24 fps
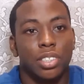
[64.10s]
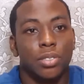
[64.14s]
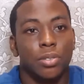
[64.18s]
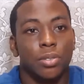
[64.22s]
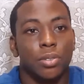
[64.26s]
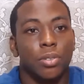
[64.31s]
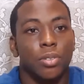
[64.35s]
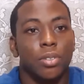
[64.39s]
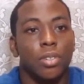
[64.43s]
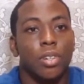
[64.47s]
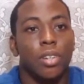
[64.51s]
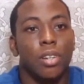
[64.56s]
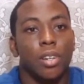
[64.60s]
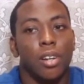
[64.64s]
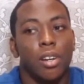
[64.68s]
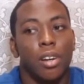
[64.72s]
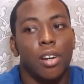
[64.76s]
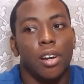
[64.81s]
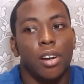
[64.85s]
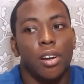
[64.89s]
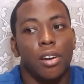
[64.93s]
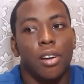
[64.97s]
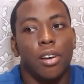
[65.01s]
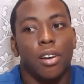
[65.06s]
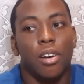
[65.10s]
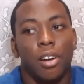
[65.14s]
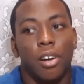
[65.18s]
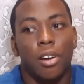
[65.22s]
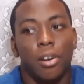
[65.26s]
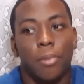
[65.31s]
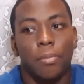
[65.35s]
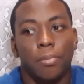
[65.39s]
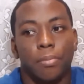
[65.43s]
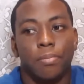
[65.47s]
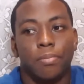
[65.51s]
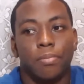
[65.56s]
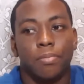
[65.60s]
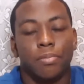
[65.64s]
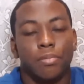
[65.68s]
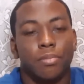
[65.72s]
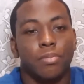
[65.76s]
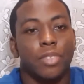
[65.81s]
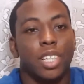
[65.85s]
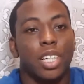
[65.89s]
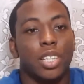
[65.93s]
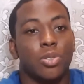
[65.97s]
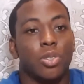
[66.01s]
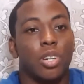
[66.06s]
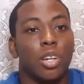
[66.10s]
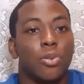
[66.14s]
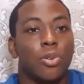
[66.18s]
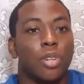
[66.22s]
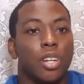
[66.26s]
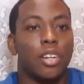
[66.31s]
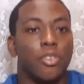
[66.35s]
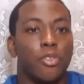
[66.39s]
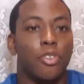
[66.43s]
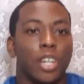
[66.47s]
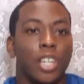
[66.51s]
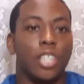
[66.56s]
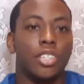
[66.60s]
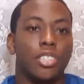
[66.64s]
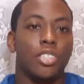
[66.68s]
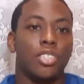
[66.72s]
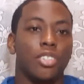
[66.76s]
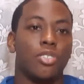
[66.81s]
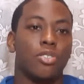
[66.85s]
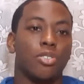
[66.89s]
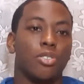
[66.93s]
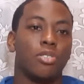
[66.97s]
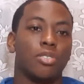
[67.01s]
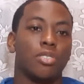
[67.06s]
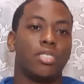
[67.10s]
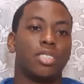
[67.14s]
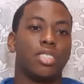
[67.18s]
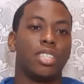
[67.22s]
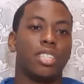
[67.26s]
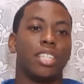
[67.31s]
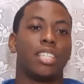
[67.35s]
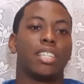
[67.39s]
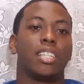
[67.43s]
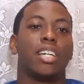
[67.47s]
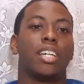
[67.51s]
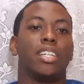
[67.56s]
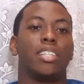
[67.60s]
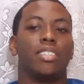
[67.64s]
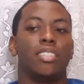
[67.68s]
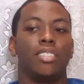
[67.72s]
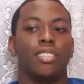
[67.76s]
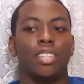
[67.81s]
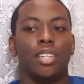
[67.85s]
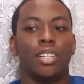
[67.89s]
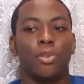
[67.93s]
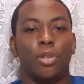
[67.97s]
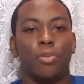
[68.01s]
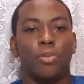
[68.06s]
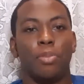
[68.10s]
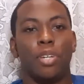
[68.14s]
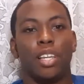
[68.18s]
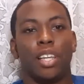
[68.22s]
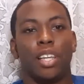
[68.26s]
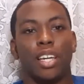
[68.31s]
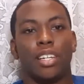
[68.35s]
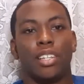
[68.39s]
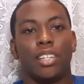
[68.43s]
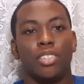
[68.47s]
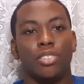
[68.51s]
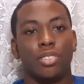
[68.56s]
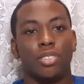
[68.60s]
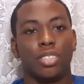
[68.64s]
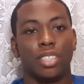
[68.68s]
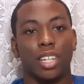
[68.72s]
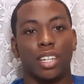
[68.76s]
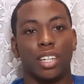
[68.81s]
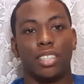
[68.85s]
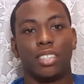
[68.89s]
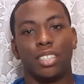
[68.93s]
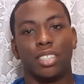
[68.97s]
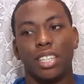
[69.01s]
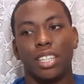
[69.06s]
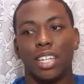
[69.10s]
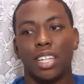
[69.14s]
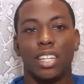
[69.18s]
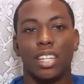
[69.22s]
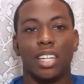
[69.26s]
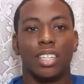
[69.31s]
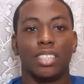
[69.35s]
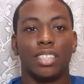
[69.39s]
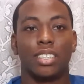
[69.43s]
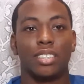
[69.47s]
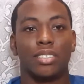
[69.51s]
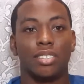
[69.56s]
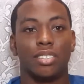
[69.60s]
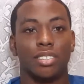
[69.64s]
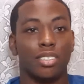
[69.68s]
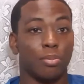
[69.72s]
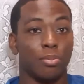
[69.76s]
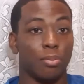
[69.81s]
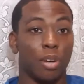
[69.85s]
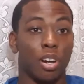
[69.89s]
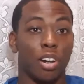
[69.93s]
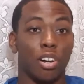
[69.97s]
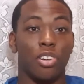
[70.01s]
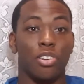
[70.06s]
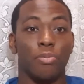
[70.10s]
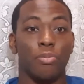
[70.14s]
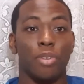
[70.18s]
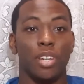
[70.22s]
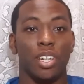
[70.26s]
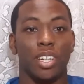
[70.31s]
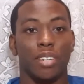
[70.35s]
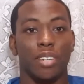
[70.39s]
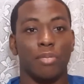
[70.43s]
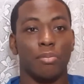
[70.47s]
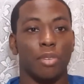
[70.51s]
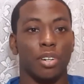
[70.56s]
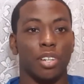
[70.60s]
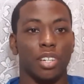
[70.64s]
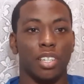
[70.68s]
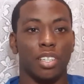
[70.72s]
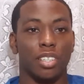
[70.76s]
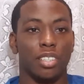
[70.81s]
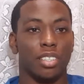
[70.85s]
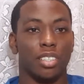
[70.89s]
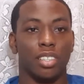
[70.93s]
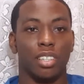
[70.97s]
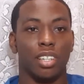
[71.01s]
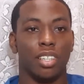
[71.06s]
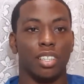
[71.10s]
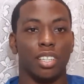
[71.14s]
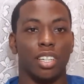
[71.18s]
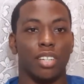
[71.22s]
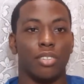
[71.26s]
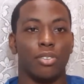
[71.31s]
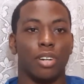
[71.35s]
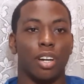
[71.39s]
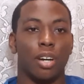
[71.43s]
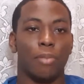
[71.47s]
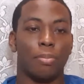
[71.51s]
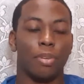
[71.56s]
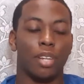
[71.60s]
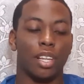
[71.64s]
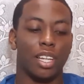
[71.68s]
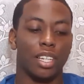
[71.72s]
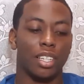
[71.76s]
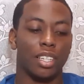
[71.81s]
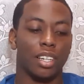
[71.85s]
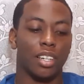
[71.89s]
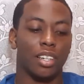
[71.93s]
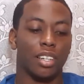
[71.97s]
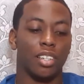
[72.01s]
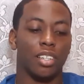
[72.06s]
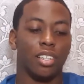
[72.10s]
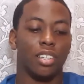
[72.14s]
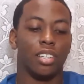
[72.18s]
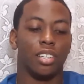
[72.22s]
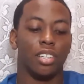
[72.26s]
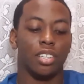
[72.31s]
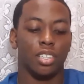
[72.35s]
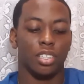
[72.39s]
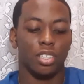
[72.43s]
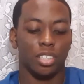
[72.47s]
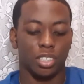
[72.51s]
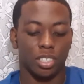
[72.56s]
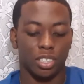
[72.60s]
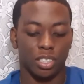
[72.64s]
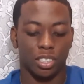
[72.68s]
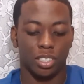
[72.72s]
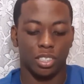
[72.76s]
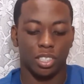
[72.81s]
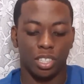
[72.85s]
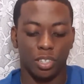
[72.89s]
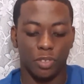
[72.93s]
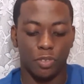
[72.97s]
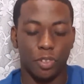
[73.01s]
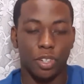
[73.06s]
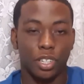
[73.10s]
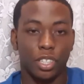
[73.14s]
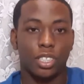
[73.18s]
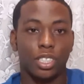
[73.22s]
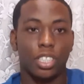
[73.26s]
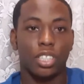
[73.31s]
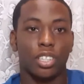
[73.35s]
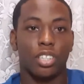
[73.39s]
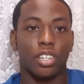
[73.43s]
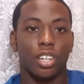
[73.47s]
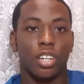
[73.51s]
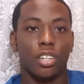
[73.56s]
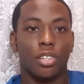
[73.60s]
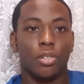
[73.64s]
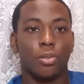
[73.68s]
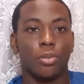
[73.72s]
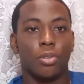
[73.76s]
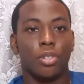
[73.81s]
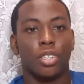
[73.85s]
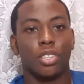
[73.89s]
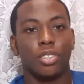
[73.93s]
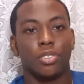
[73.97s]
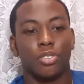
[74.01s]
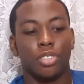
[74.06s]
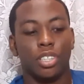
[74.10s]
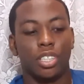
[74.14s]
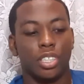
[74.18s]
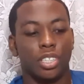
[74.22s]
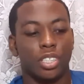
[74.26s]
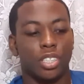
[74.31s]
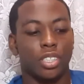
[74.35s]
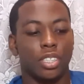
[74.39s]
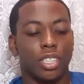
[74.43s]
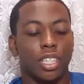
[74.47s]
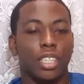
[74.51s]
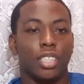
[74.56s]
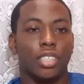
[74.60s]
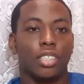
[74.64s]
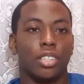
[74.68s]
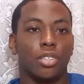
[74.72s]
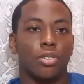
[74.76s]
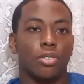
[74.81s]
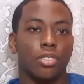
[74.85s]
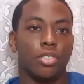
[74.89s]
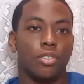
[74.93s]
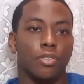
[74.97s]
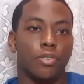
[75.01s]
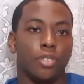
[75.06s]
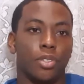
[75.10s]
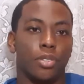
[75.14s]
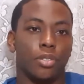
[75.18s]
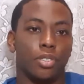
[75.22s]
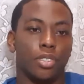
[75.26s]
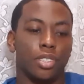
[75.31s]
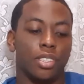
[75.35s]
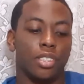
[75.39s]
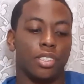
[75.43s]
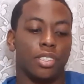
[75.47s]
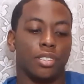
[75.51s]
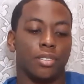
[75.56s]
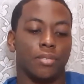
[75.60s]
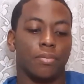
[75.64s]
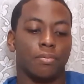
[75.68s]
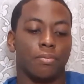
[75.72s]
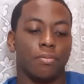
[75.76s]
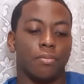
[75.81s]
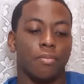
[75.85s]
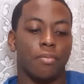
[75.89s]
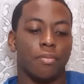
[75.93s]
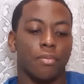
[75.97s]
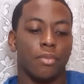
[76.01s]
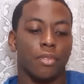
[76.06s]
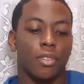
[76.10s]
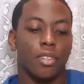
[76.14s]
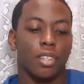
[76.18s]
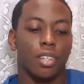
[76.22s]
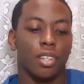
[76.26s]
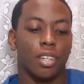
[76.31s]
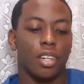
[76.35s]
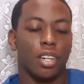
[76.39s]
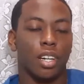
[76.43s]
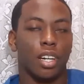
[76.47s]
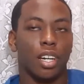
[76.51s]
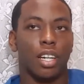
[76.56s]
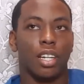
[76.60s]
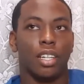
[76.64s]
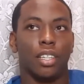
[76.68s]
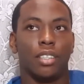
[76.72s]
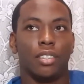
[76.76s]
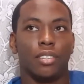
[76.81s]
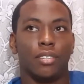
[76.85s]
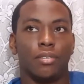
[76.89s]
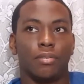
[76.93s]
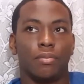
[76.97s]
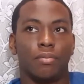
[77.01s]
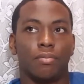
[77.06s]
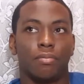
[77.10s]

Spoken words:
So that's why I would advise you, don't think that it would be like you start today and tomorrow you're making money. No, that don't happen like that. So the first thing you gotta do is reach 10,000 views. And